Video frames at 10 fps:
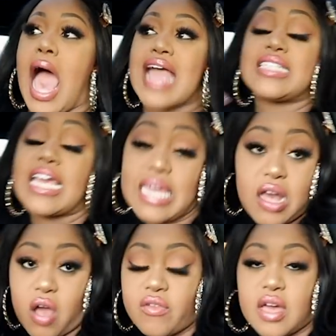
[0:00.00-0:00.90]
I say it
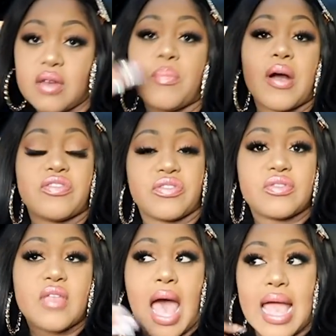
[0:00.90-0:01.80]
can't run, but
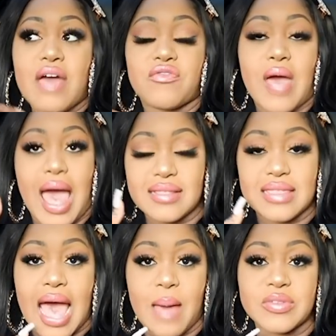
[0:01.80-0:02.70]
I have had
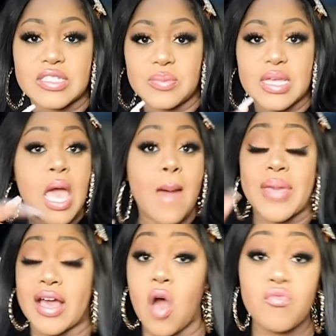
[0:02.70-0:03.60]
that happen to me.
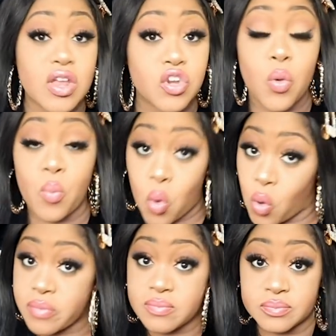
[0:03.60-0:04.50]
But it can't run no more.